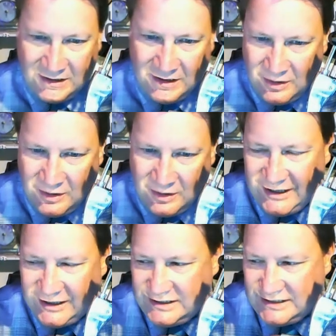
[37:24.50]
we'll
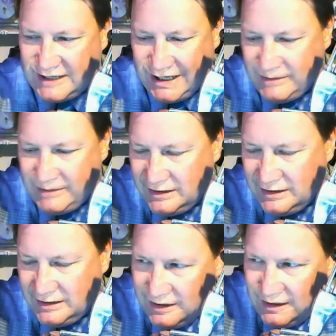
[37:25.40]
find out in time,
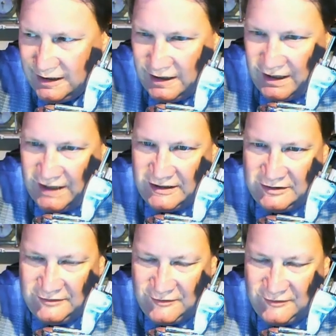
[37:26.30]
and
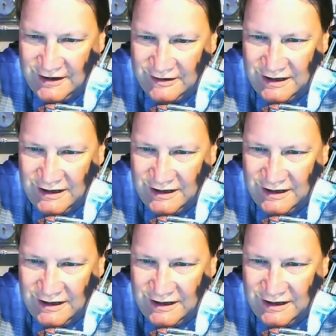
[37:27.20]
for now,